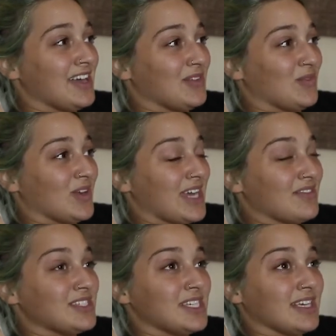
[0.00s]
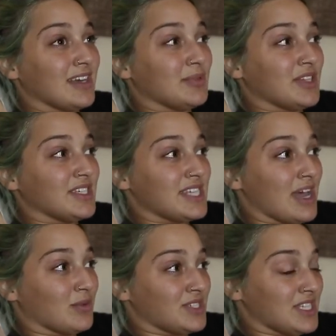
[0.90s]
when I was in the ambulance,
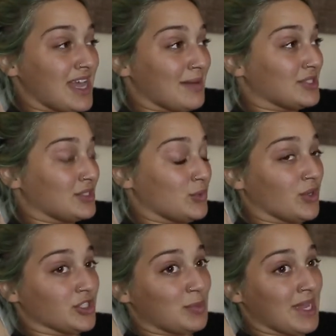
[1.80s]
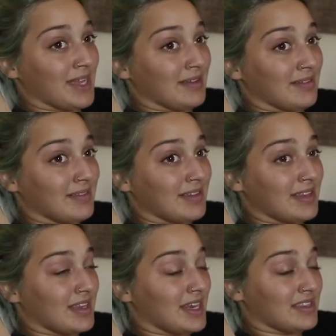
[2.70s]
that was the absolute worst pain
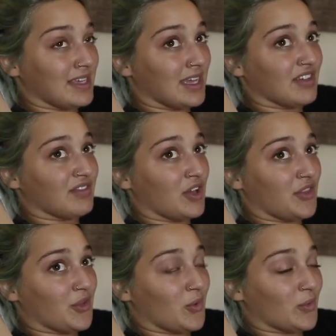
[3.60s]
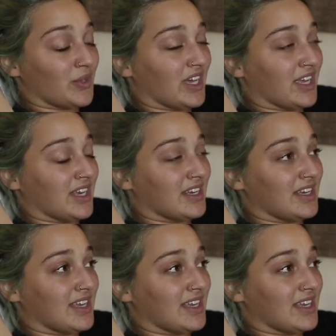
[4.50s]
that I think I felt the whole night.